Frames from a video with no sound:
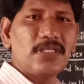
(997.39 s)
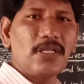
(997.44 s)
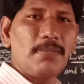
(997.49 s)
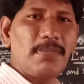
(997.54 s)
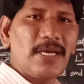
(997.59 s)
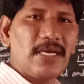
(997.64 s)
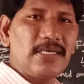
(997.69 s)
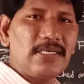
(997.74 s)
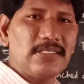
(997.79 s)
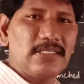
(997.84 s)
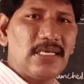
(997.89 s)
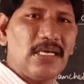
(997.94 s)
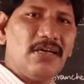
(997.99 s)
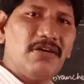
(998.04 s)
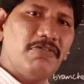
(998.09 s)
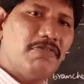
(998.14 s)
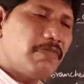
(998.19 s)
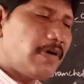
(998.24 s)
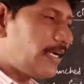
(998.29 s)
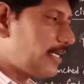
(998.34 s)
The blood is
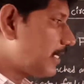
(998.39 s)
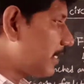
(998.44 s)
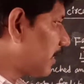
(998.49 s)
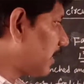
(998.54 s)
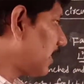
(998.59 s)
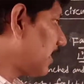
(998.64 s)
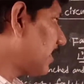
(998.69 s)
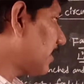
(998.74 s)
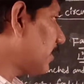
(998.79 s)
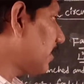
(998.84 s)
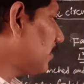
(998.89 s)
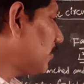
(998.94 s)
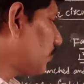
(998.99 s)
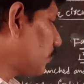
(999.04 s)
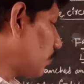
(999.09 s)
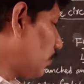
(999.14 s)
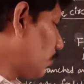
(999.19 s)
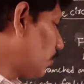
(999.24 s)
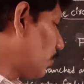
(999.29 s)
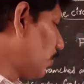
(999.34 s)
white in color.
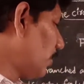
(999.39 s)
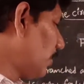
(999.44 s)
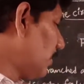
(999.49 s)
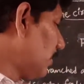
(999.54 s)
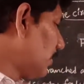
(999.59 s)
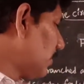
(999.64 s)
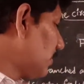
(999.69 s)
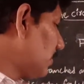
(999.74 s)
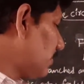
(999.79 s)
So